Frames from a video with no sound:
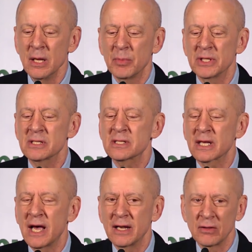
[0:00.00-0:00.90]
But this is the
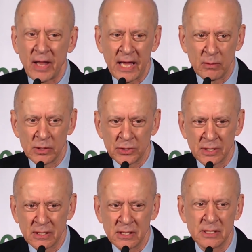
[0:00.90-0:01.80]
kind of language
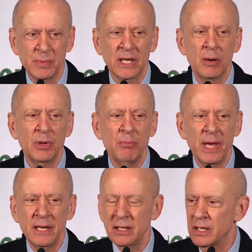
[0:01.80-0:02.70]
that has become
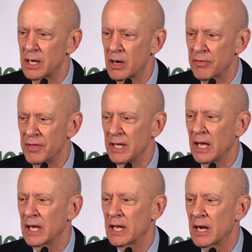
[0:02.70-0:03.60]
embedded in our
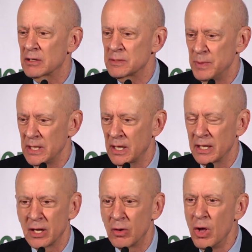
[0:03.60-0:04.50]
thinking and our
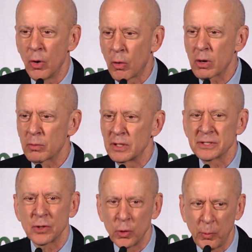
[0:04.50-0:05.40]
speaking. You know,
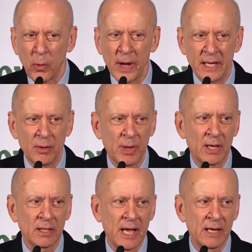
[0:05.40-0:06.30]
Orwell's whole point about